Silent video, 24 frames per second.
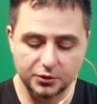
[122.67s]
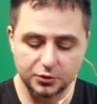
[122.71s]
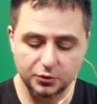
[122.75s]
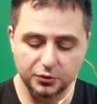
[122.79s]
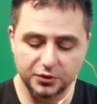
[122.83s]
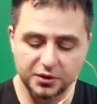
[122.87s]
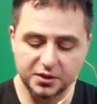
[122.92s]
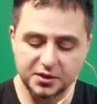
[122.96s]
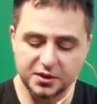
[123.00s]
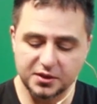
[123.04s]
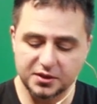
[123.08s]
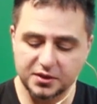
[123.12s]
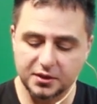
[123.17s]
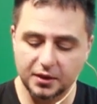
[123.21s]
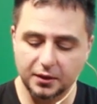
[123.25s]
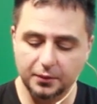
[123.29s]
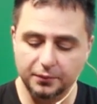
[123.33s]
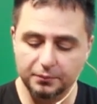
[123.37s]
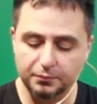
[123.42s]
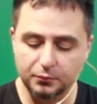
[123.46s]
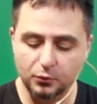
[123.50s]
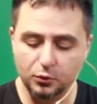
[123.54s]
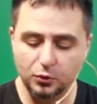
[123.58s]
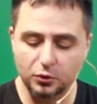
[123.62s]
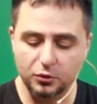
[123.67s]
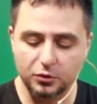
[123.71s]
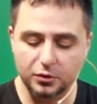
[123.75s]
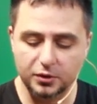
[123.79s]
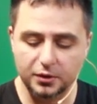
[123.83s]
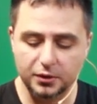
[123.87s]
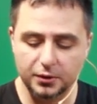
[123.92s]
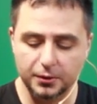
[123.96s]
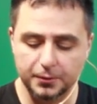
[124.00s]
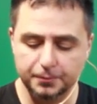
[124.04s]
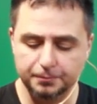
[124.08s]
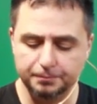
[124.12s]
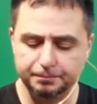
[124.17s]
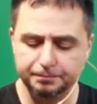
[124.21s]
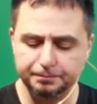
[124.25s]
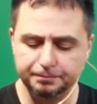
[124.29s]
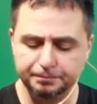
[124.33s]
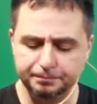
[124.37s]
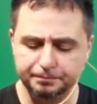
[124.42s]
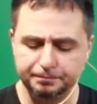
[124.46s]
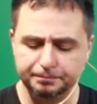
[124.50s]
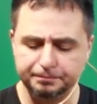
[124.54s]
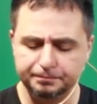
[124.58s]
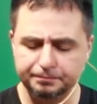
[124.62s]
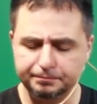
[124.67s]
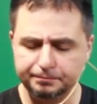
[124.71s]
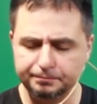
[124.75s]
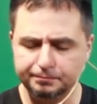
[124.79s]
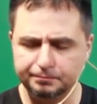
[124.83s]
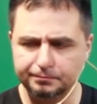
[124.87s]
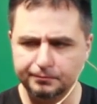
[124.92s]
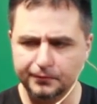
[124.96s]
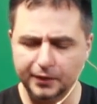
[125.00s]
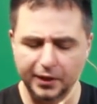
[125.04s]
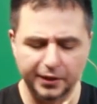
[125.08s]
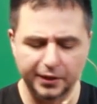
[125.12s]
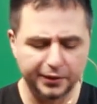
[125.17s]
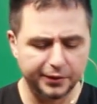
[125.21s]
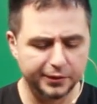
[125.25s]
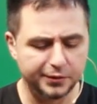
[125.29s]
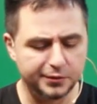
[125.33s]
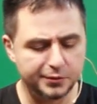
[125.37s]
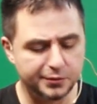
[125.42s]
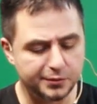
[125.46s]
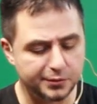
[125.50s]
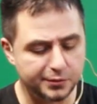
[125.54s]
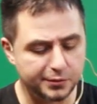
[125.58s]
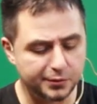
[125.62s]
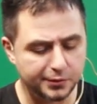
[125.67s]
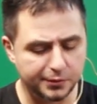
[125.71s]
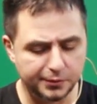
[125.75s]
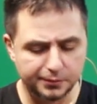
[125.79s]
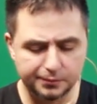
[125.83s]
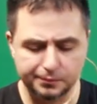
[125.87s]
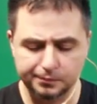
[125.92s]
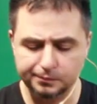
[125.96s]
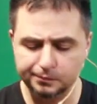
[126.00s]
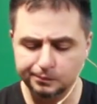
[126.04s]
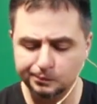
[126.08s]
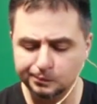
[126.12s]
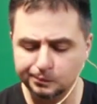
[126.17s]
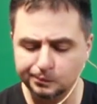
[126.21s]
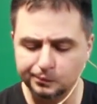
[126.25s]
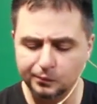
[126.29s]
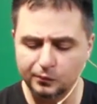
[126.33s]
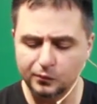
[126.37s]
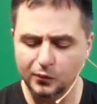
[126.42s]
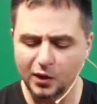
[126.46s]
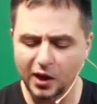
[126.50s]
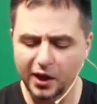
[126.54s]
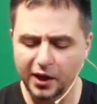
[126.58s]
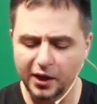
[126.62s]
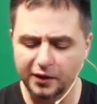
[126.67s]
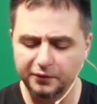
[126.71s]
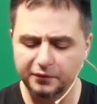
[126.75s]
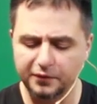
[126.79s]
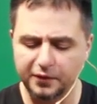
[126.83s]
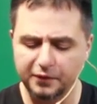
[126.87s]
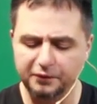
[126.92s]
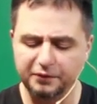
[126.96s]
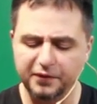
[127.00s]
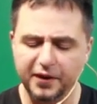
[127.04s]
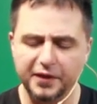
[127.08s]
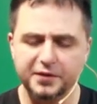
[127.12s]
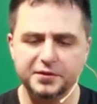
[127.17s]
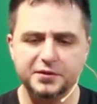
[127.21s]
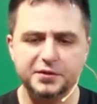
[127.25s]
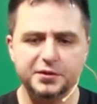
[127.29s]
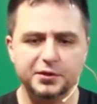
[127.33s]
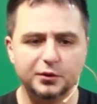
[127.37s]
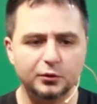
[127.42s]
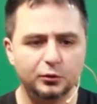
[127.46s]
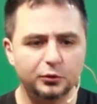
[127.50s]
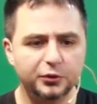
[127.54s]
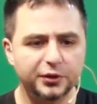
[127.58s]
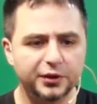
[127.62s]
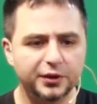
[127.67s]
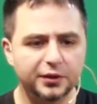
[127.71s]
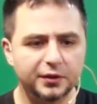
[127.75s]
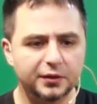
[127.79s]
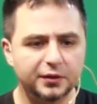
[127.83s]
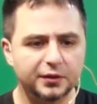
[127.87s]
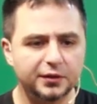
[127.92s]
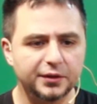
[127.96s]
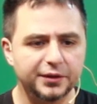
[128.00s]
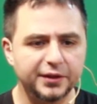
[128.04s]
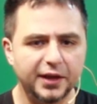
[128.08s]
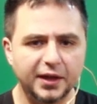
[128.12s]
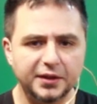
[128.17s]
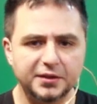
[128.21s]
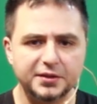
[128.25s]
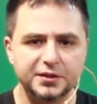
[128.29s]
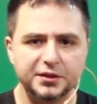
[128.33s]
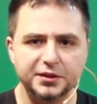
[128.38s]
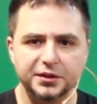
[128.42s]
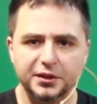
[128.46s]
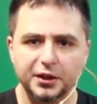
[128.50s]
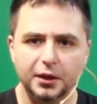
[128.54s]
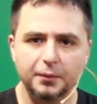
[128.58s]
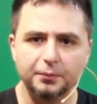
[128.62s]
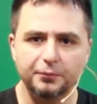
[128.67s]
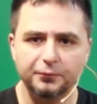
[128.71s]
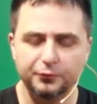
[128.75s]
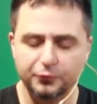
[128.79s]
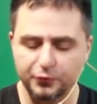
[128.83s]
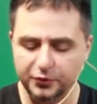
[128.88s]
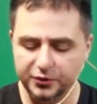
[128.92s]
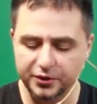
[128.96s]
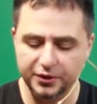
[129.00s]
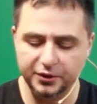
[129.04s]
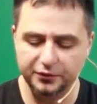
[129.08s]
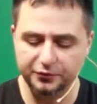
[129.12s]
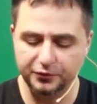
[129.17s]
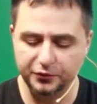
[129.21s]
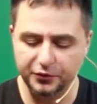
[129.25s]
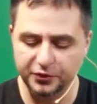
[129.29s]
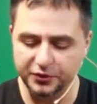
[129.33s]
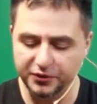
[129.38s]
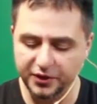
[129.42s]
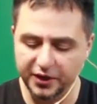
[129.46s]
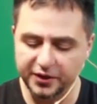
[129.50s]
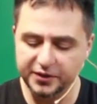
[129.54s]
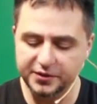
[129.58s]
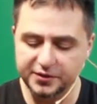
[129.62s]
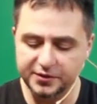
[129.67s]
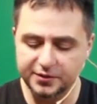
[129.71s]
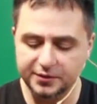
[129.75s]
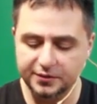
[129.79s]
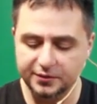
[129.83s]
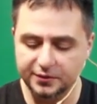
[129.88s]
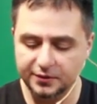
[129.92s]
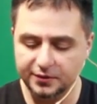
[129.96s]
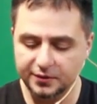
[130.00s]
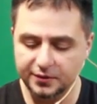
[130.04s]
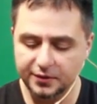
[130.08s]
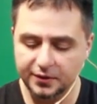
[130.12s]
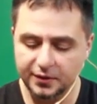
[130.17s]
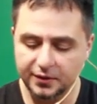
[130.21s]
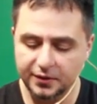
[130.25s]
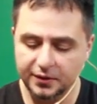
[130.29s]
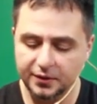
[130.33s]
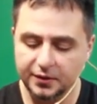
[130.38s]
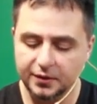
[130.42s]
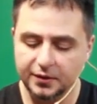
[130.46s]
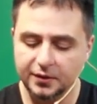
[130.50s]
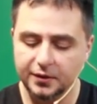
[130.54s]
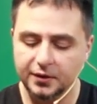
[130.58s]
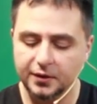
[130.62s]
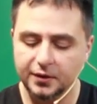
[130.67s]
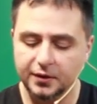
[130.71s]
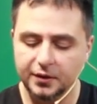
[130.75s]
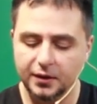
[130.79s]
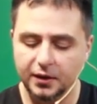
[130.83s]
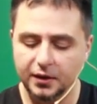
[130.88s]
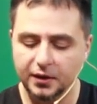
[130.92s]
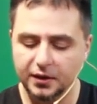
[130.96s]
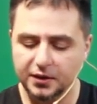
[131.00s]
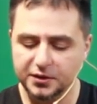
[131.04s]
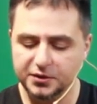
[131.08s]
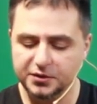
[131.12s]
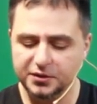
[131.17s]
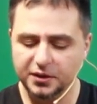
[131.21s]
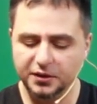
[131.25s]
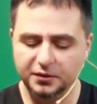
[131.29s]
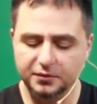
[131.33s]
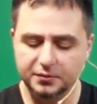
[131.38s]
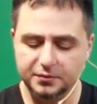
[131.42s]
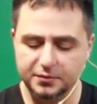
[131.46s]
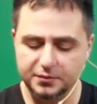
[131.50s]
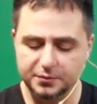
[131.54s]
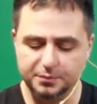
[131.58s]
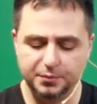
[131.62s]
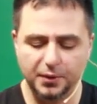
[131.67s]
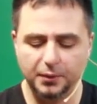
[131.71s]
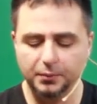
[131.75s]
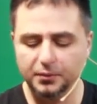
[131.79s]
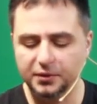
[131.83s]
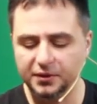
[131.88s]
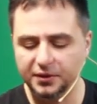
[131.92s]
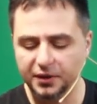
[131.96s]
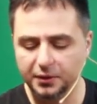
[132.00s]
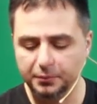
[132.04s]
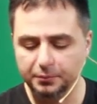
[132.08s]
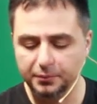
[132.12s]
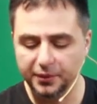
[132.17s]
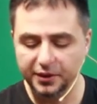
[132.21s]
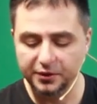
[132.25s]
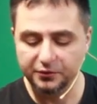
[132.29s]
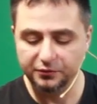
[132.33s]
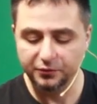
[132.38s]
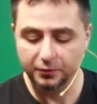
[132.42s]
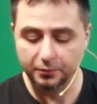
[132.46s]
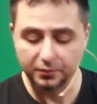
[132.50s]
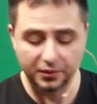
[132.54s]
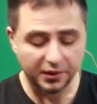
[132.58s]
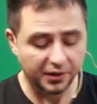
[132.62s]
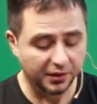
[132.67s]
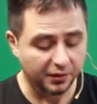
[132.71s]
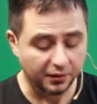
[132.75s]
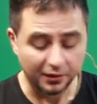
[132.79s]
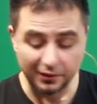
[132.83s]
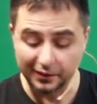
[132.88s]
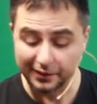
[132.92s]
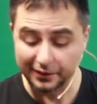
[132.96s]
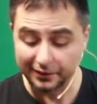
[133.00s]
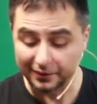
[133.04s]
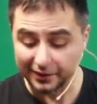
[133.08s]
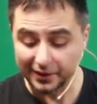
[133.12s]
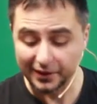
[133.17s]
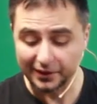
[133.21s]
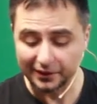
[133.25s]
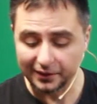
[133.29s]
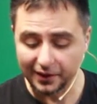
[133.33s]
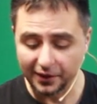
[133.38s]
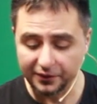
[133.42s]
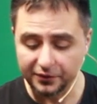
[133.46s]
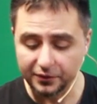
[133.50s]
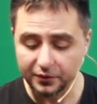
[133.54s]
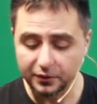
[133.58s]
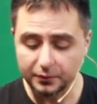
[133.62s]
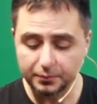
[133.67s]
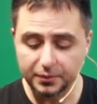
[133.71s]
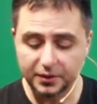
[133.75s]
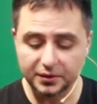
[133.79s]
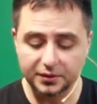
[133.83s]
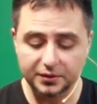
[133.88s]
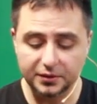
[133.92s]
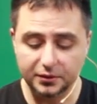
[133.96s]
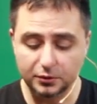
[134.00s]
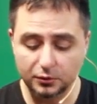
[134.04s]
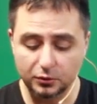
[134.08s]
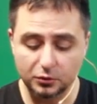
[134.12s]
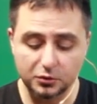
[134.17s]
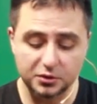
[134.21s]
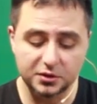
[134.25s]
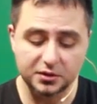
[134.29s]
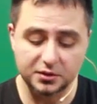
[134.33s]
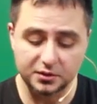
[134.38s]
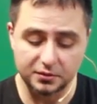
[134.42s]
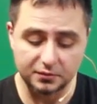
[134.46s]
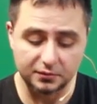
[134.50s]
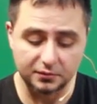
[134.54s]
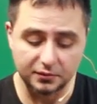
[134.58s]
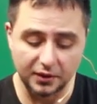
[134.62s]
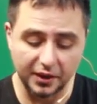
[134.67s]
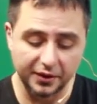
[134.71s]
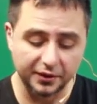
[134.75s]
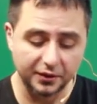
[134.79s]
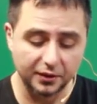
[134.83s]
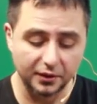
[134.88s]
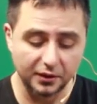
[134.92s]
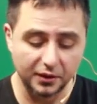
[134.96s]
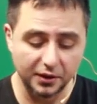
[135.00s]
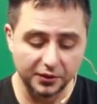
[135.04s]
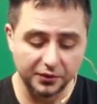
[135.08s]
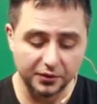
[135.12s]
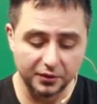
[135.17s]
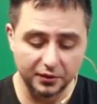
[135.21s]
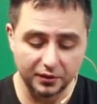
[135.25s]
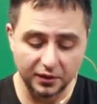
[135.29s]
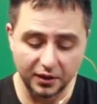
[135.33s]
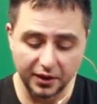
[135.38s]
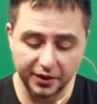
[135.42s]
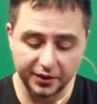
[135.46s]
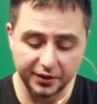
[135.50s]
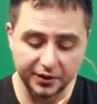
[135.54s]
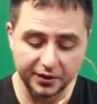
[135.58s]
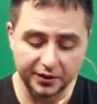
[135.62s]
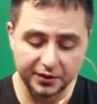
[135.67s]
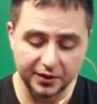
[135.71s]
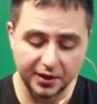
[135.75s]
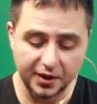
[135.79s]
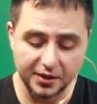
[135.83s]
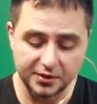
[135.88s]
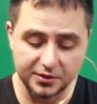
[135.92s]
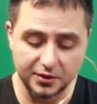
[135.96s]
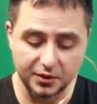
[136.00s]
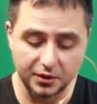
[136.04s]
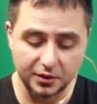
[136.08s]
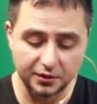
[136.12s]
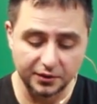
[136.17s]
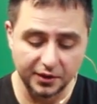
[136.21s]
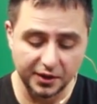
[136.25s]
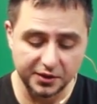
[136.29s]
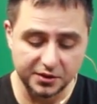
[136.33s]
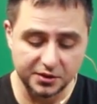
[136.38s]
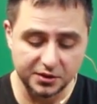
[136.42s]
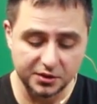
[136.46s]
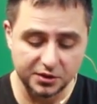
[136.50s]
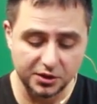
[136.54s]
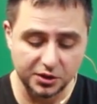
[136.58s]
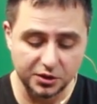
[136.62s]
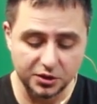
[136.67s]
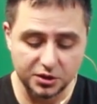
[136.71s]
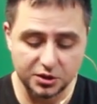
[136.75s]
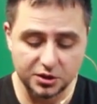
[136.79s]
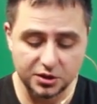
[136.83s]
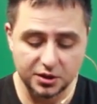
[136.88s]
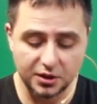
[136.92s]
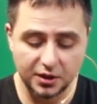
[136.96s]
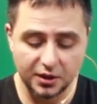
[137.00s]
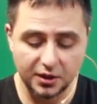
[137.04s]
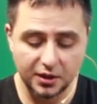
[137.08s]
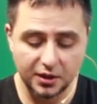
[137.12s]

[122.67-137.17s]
So this is a more, I guess, a fancy looking Yahtzee cup for the dice. It's probably not made from real leather, but it looks like a leather-like. It has a nice stitch.